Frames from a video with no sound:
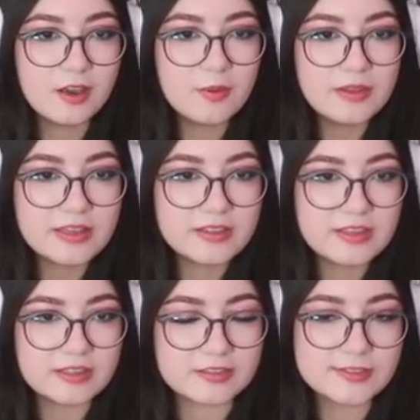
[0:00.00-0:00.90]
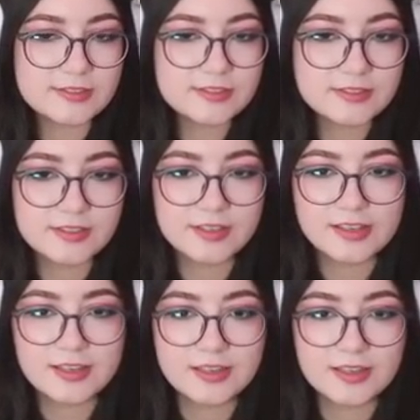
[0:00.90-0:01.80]
Oh, I like these.
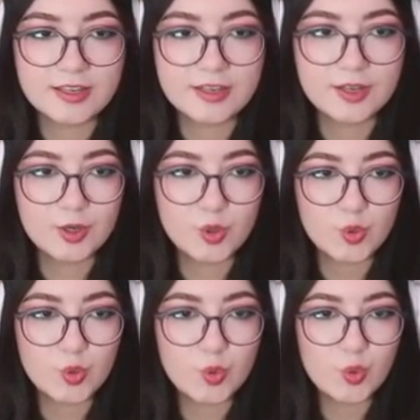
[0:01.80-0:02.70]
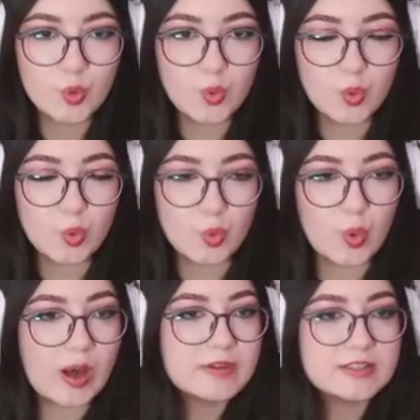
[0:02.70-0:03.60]

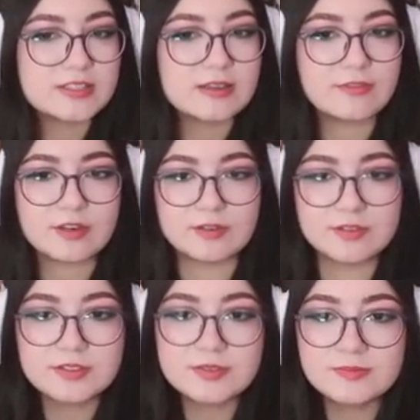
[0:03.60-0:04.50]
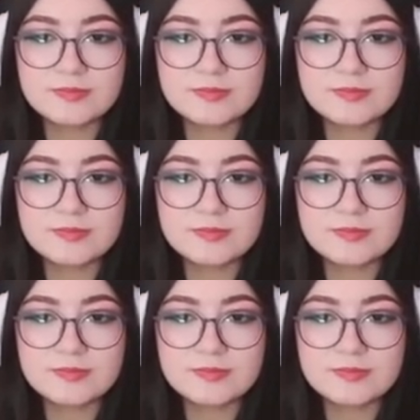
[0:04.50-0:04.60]
Oh, I'm gonna save those.